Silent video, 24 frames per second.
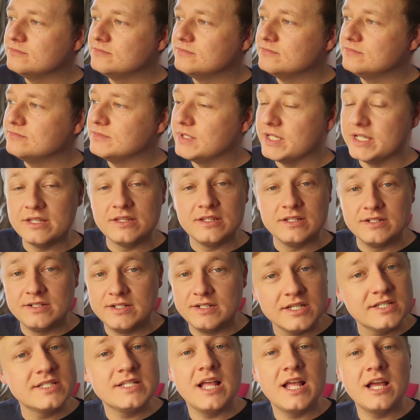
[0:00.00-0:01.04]
hit the
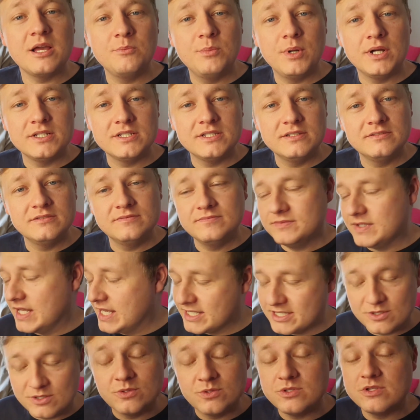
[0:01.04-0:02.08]
dislike button.
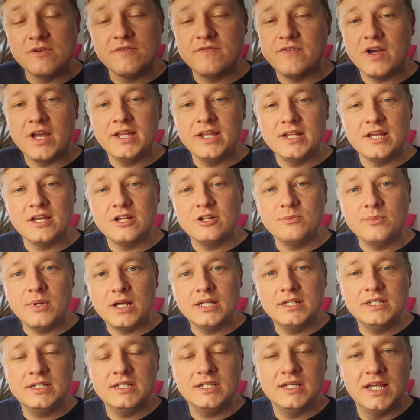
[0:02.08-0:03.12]
That's also fine, I don't
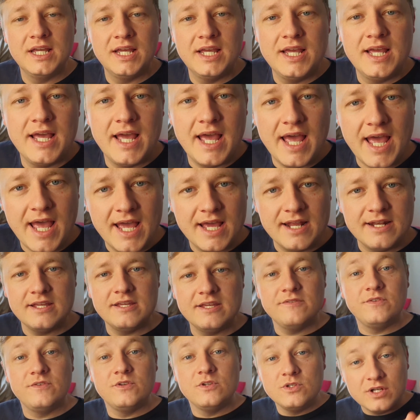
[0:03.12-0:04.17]
mind. And
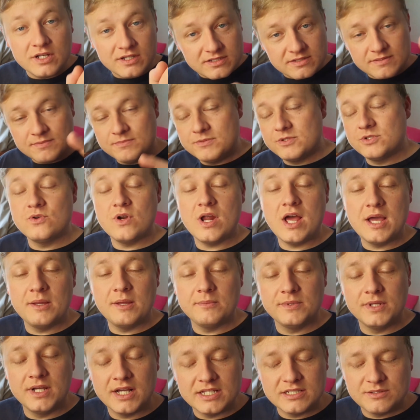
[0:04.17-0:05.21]
if you're not subscribed,
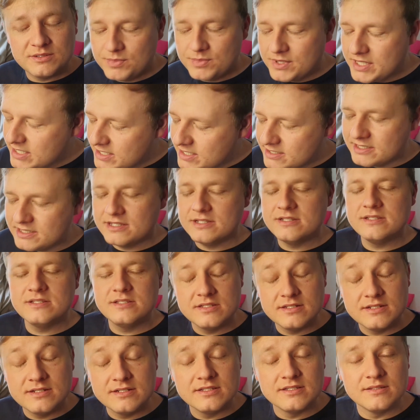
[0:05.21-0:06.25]
guys, please
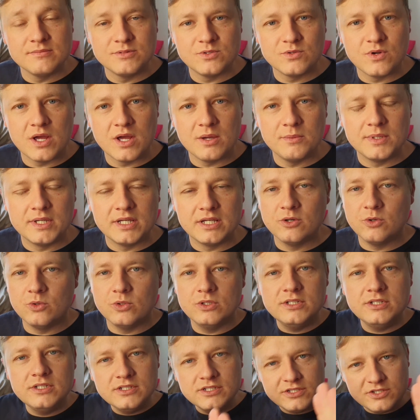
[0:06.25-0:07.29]
consider subscribing. All
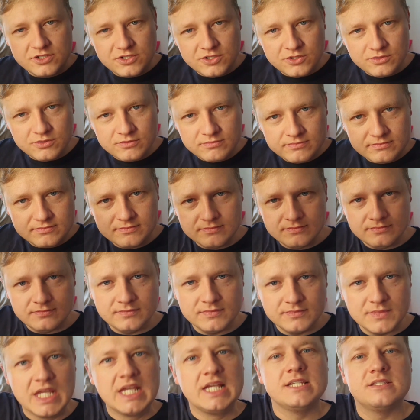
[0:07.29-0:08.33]
you need to do
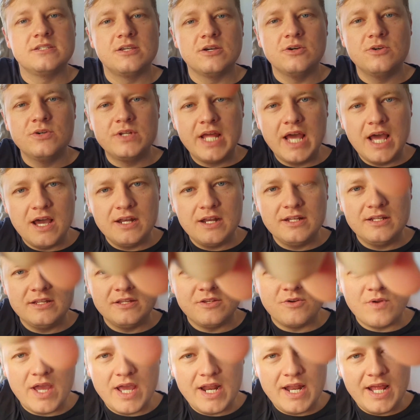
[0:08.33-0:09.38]
is go down in the
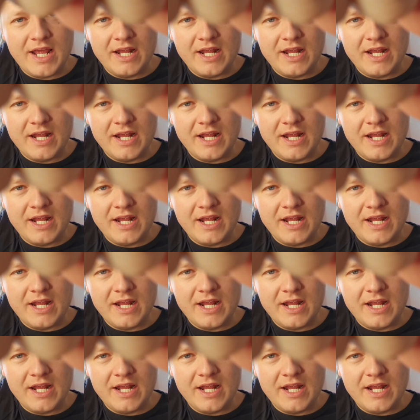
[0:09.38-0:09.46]
right hand